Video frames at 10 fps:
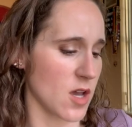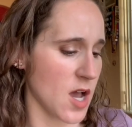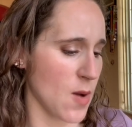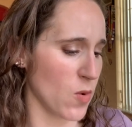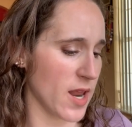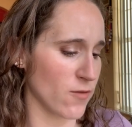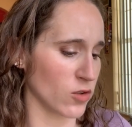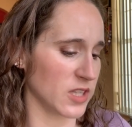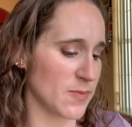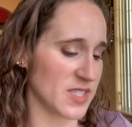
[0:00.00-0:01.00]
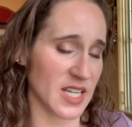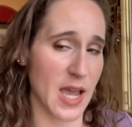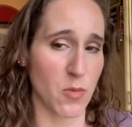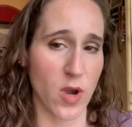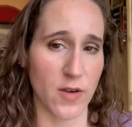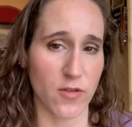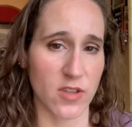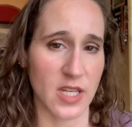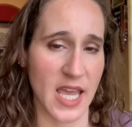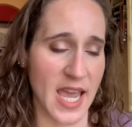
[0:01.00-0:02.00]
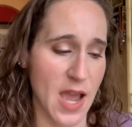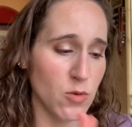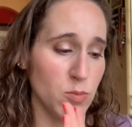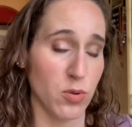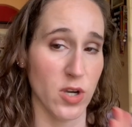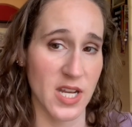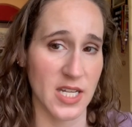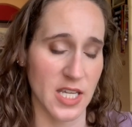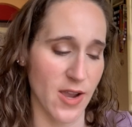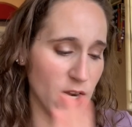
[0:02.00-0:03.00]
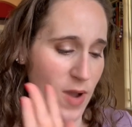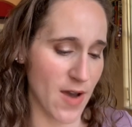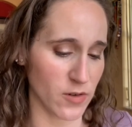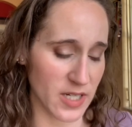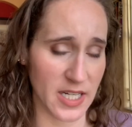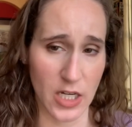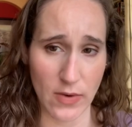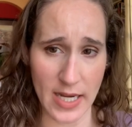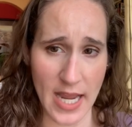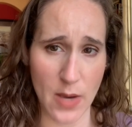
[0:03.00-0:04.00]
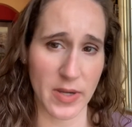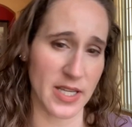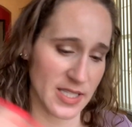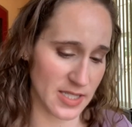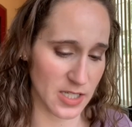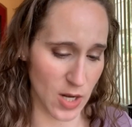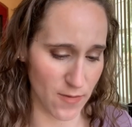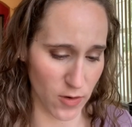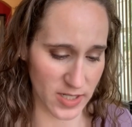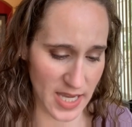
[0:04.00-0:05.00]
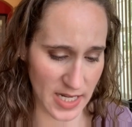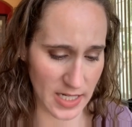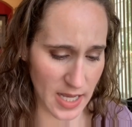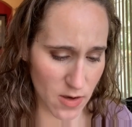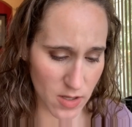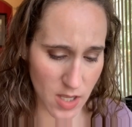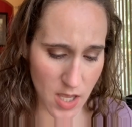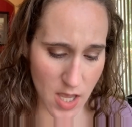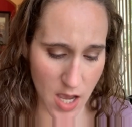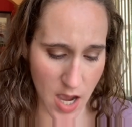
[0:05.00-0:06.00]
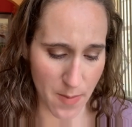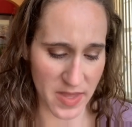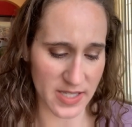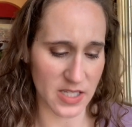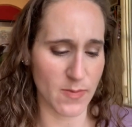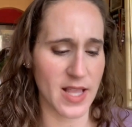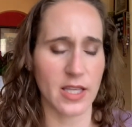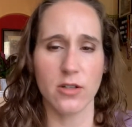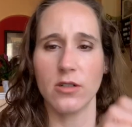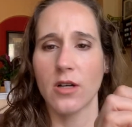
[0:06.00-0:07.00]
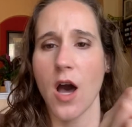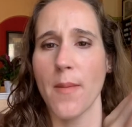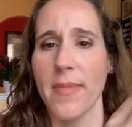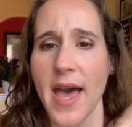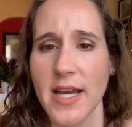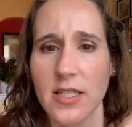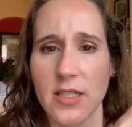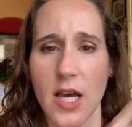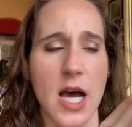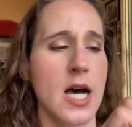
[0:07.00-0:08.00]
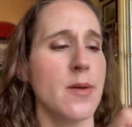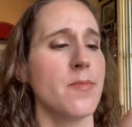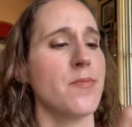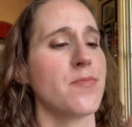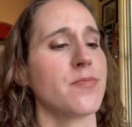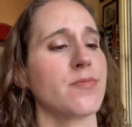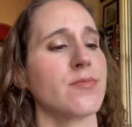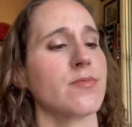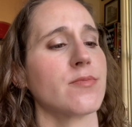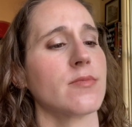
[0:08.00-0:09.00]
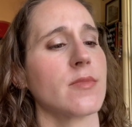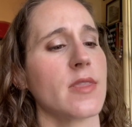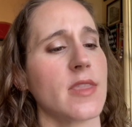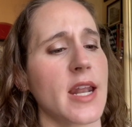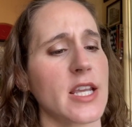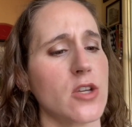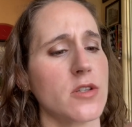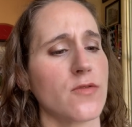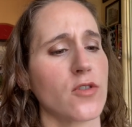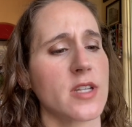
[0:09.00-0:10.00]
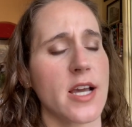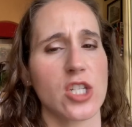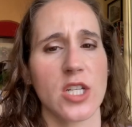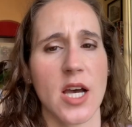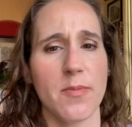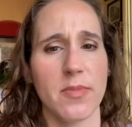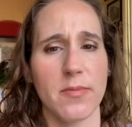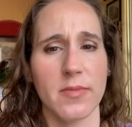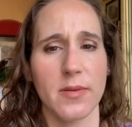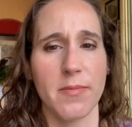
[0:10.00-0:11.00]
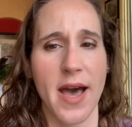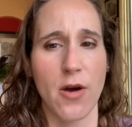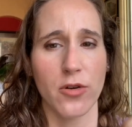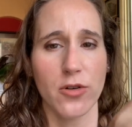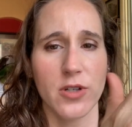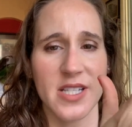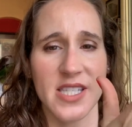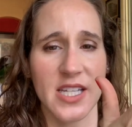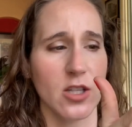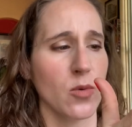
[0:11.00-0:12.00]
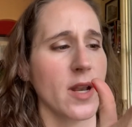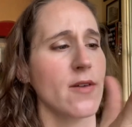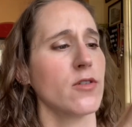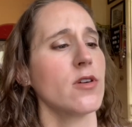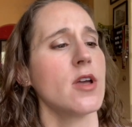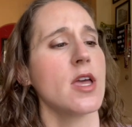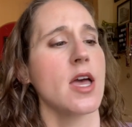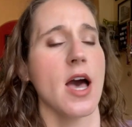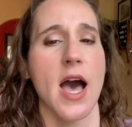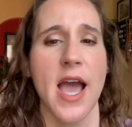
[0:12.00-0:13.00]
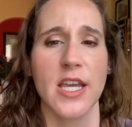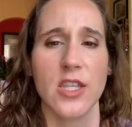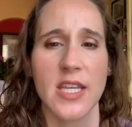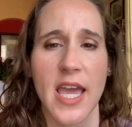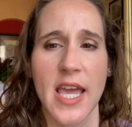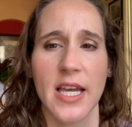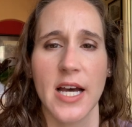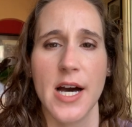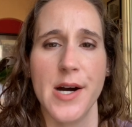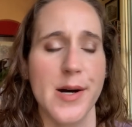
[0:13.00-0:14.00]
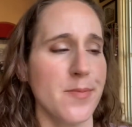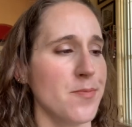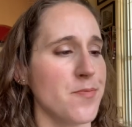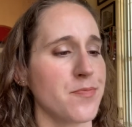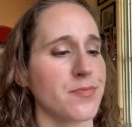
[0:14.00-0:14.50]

Um, whatever lipstick I'm wearing for the day, I will put in here. I don't have one in here right now because, you know, I've already taken it out. Um, this is my little compact um, that I use for touching up powder, concealer, whatever. I take, um,